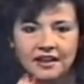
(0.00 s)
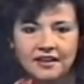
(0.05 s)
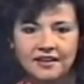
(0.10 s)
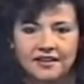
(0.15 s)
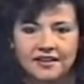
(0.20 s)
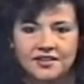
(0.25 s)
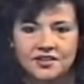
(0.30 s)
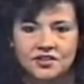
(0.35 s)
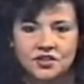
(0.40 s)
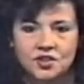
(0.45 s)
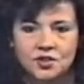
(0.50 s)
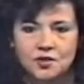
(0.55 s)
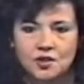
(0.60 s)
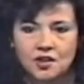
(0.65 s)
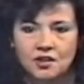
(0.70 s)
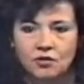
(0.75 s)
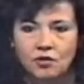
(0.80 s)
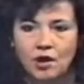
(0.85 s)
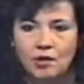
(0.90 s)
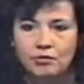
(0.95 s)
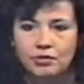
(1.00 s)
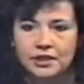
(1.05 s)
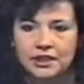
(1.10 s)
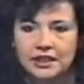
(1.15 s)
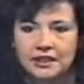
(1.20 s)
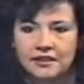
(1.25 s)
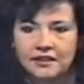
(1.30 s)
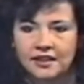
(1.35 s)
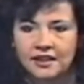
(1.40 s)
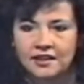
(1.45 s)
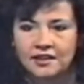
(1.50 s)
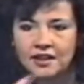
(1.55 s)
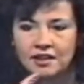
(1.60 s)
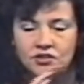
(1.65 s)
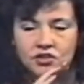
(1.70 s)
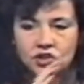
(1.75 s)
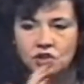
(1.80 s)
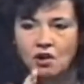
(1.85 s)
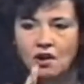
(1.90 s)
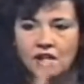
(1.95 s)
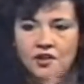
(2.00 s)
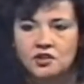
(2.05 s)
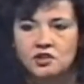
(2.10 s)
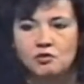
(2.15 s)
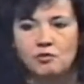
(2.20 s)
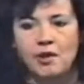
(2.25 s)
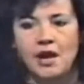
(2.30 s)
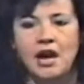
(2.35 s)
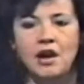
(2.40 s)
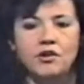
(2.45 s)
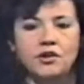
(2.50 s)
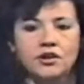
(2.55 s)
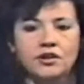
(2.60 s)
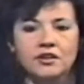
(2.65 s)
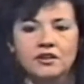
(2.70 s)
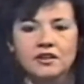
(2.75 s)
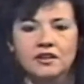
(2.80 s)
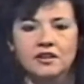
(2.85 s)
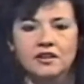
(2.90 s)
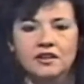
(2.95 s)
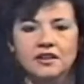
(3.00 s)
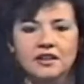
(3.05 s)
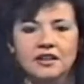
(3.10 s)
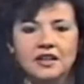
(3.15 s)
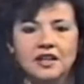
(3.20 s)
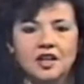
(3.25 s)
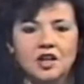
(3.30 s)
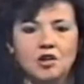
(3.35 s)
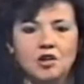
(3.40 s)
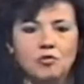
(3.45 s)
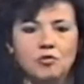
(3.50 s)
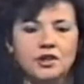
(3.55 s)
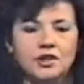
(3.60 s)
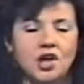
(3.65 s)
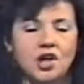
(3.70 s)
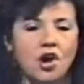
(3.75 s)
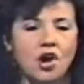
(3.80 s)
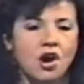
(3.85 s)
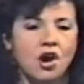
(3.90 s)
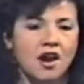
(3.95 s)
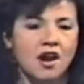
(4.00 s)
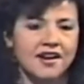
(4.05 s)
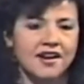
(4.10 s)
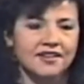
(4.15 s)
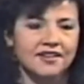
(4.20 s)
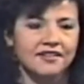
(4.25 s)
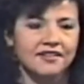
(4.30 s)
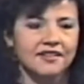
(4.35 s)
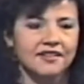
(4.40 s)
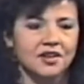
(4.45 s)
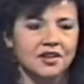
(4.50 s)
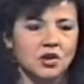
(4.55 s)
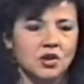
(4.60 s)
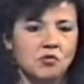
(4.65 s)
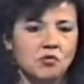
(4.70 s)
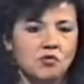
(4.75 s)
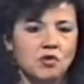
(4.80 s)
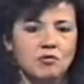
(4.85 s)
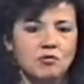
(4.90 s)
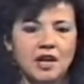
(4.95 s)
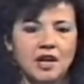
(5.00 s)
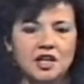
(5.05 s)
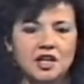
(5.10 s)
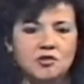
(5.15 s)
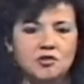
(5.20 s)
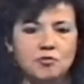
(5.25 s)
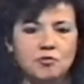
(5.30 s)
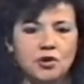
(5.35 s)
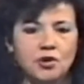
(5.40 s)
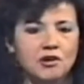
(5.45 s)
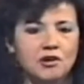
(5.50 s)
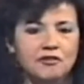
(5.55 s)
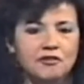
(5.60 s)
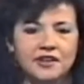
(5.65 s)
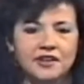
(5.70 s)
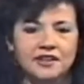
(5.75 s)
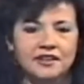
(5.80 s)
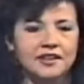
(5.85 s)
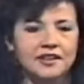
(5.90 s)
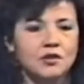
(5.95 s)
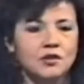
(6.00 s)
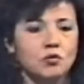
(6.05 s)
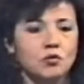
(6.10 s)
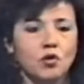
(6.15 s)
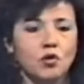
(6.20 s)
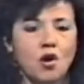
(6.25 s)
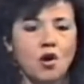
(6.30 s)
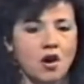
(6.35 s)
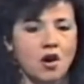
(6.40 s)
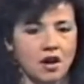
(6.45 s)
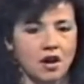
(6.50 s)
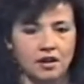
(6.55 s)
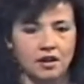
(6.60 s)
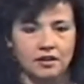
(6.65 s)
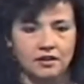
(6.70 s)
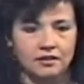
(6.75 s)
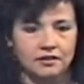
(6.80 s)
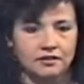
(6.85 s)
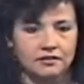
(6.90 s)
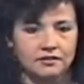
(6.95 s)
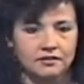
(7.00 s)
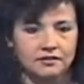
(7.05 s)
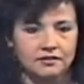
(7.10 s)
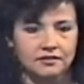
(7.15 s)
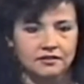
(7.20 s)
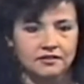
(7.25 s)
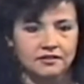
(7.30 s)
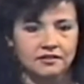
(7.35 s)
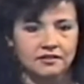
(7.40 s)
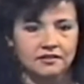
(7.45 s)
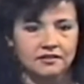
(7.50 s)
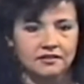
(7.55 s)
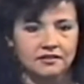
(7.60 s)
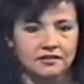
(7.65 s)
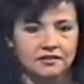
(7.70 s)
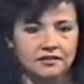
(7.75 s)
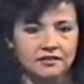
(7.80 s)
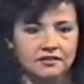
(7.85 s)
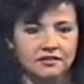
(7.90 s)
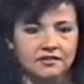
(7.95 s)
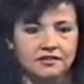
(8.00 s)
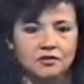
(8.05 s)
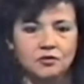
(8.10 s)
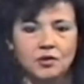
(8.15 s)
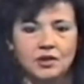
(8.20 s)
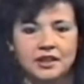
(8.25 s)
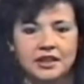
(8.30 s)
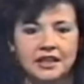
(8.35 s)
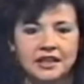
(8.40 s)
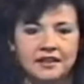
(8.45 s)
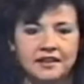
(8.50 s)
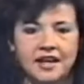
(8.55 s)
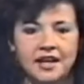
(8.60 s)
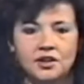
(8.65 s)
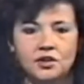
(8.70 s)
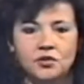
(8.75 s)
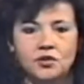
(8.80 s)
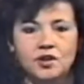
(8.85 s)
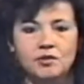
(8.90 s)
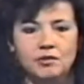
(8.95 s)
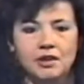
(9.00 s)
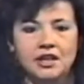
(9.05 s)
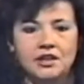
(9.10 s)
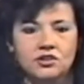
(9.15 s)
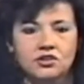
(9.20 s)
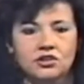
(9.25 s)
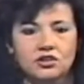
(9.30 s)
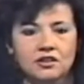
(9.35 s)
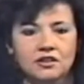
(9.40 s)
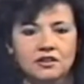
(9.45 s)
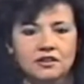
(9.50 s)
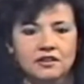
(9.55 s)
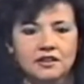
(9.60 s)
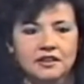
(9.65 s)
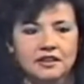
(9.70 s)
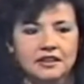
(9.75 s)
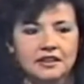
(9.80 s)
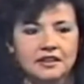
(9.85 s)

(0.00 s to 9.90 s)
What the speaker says: It's just crumbly and charred to powder. But the heart remained perfectly raw within that cremation.